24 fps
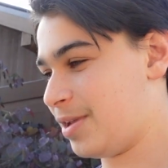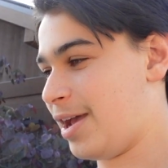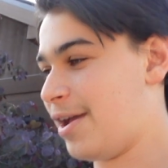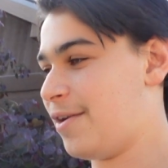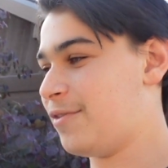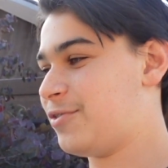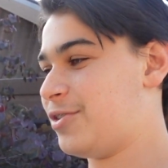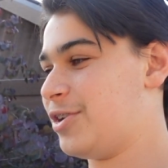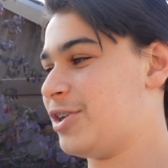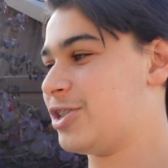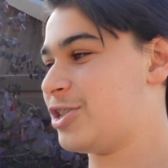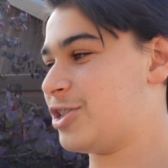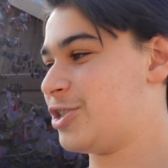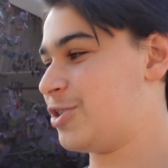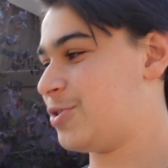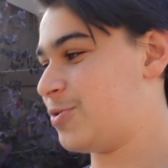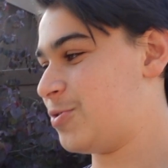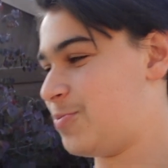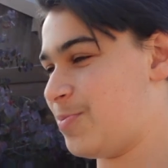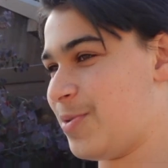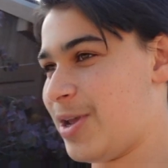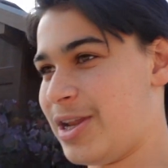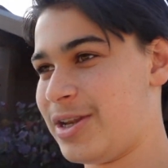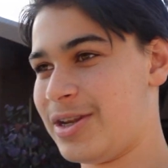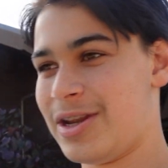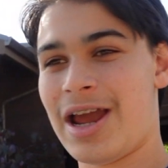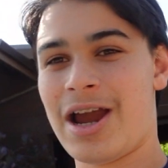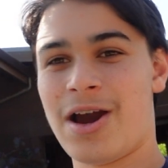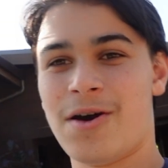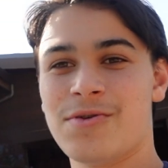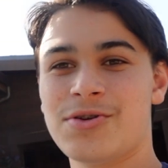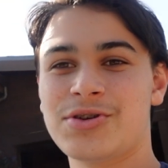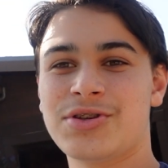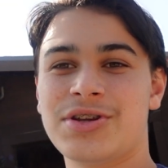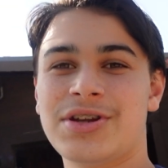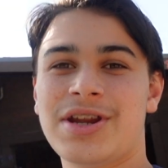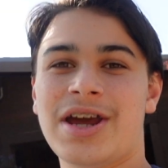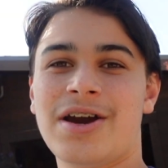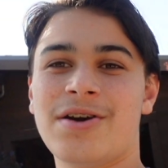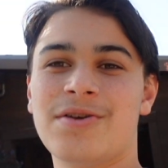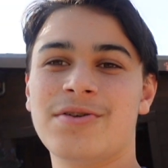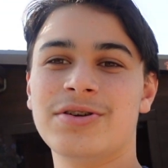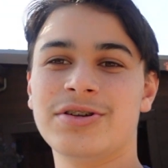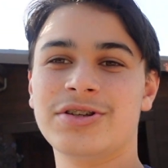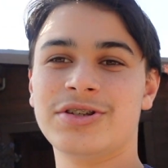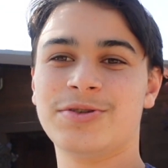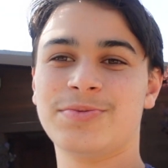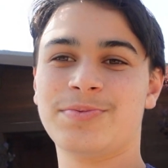I've just spent hours and
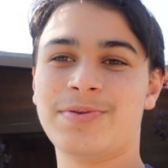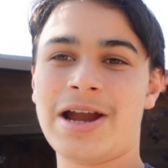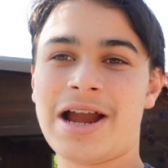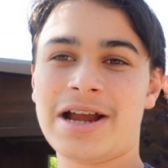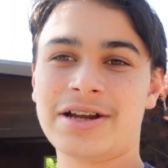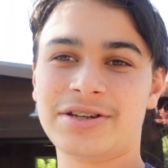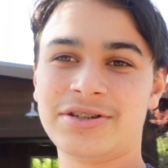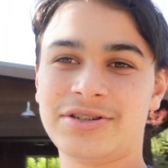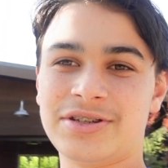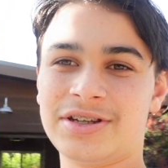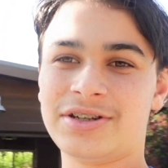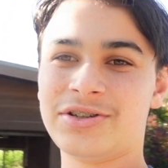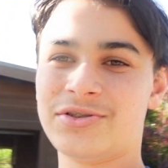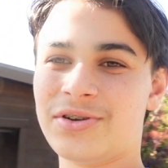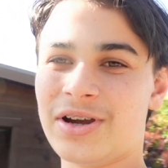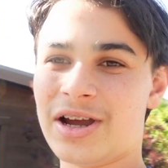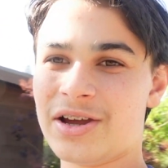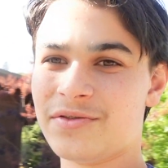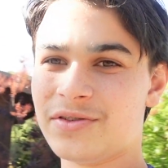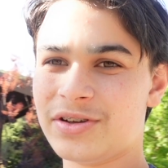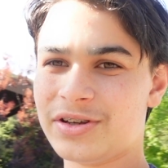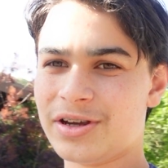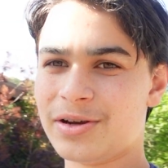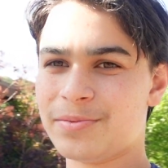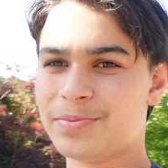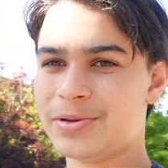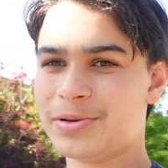hours practicing driving up